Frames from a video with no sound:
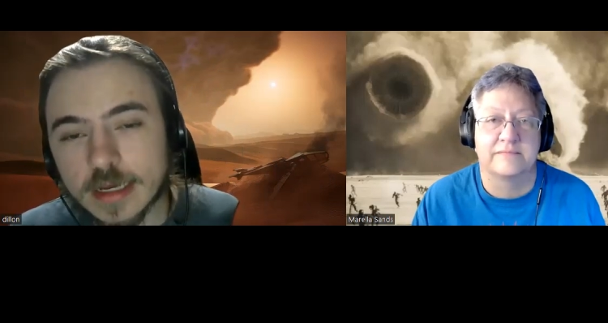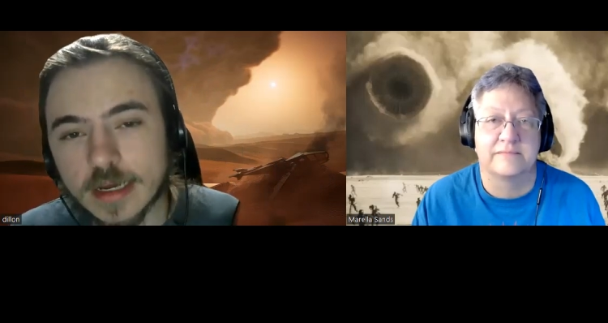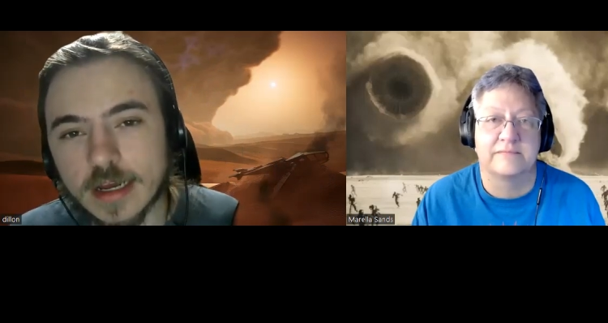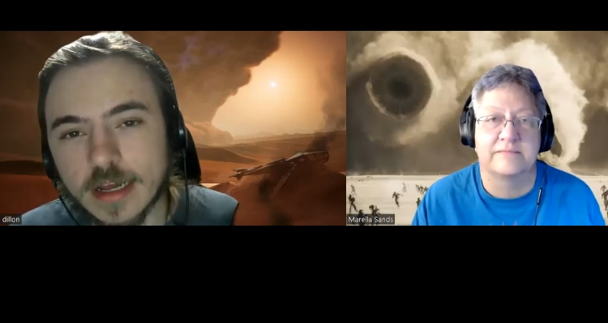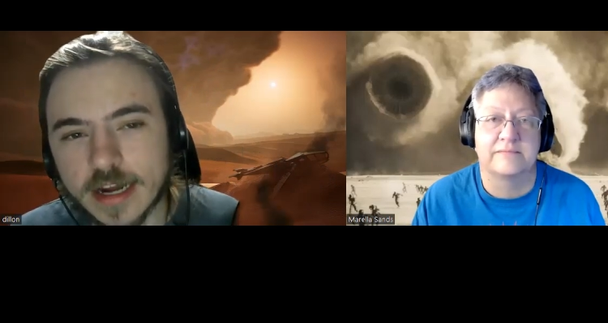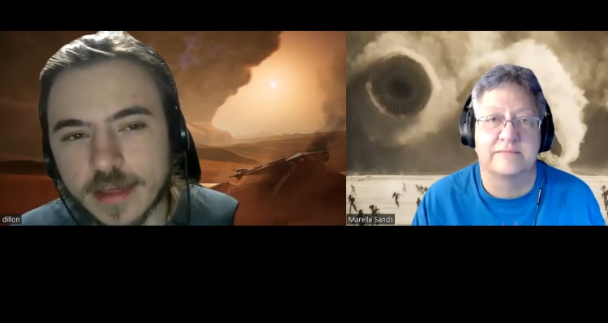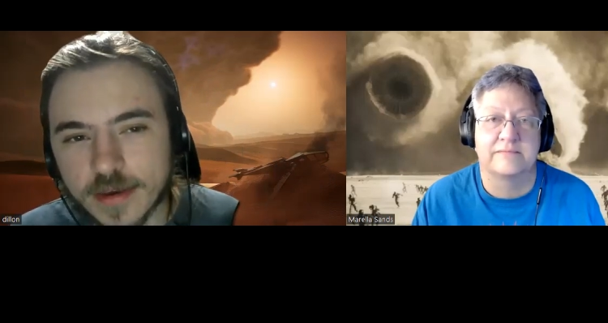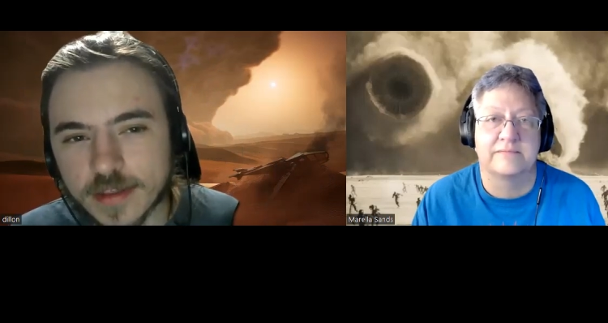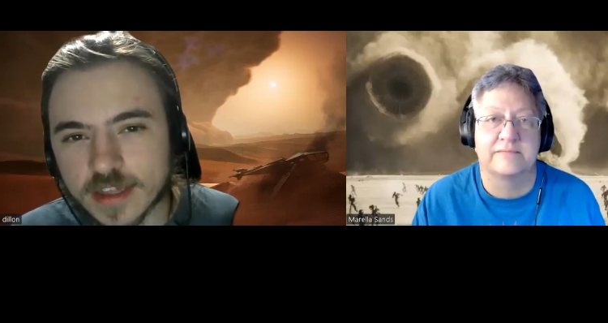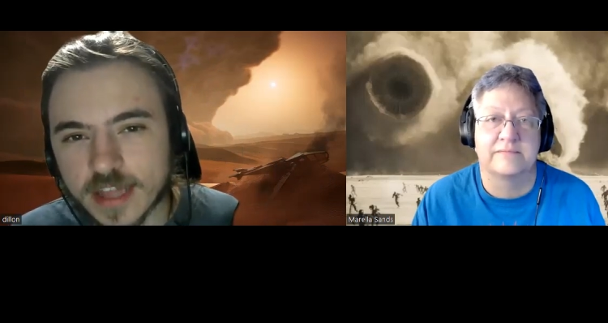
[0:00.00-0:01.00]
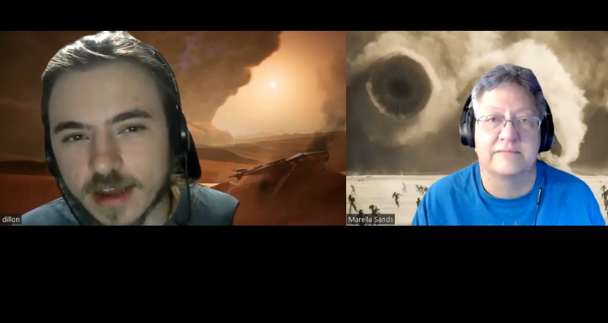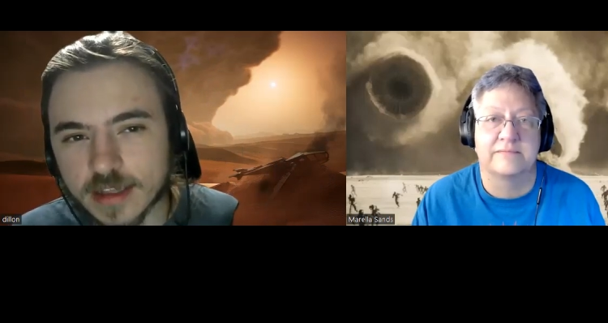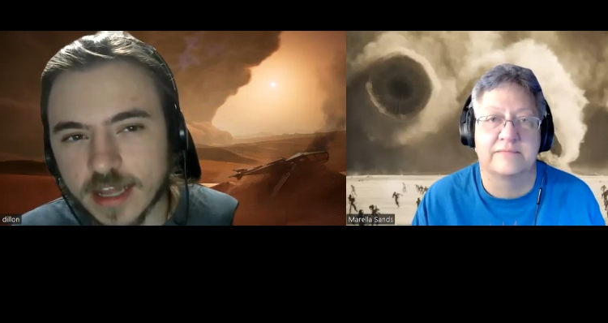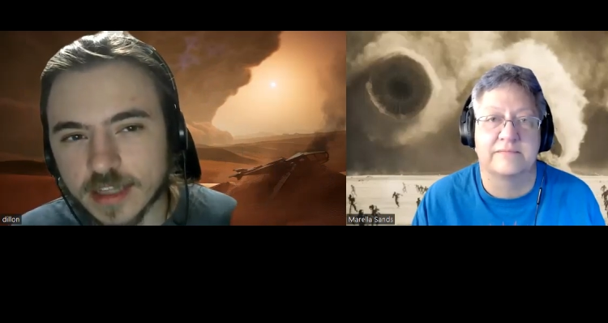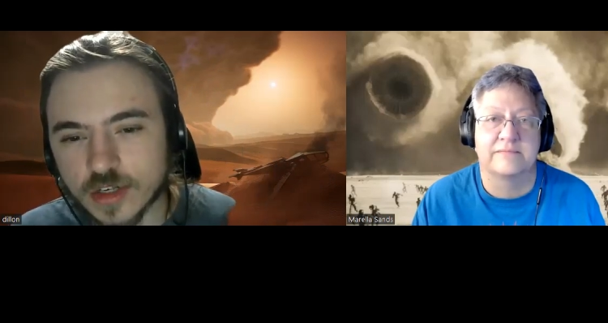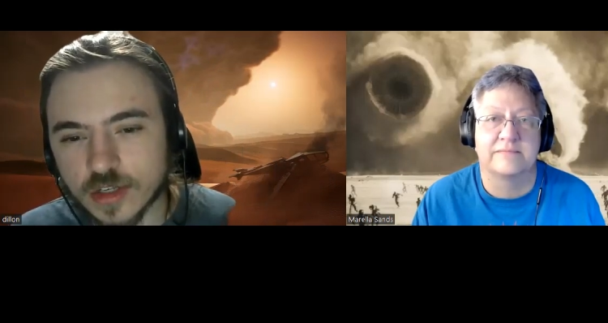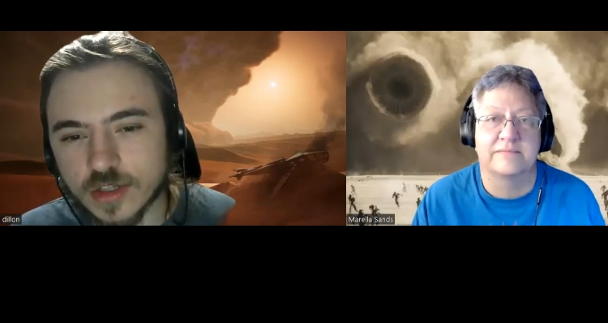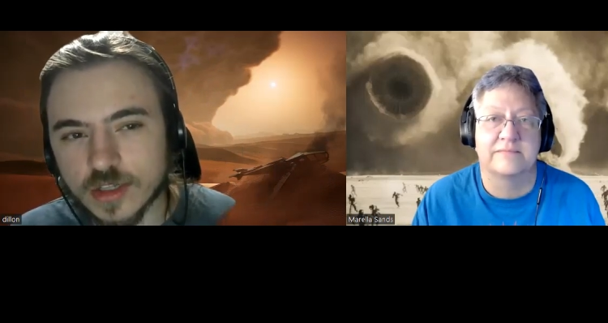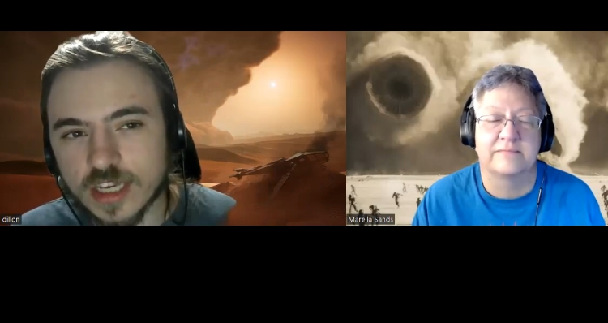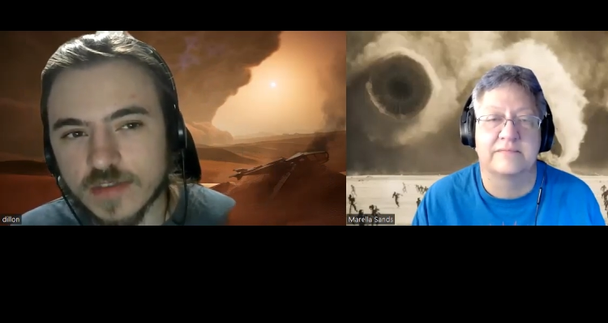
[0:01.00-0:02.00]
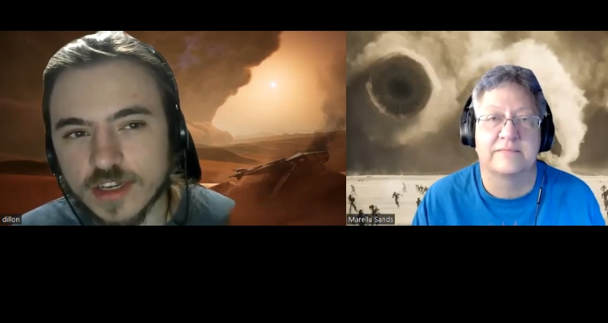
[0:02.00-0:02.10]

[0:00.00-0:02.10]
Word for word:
Speaker 1: Uh, and I think that, that that's just the TV